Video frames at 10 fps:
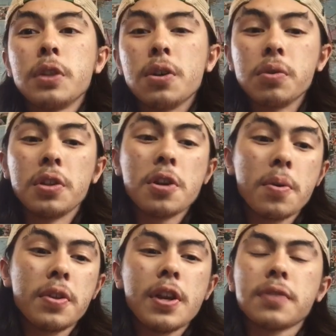We don't really know
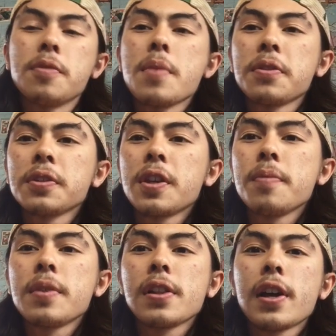what the next few months are going
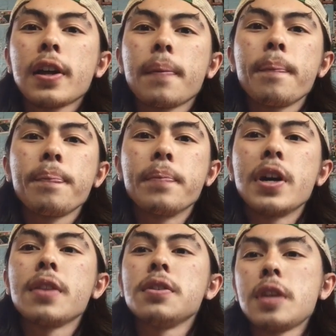to be like,
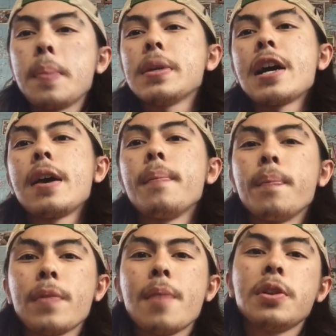but at the same time,
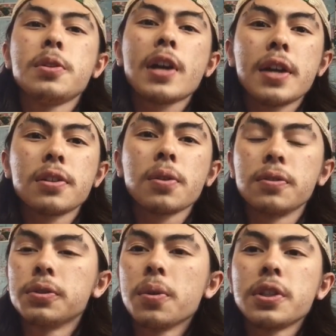I bet you guys are
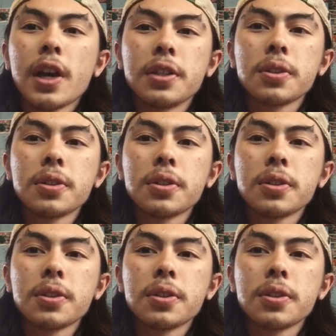looking forward to high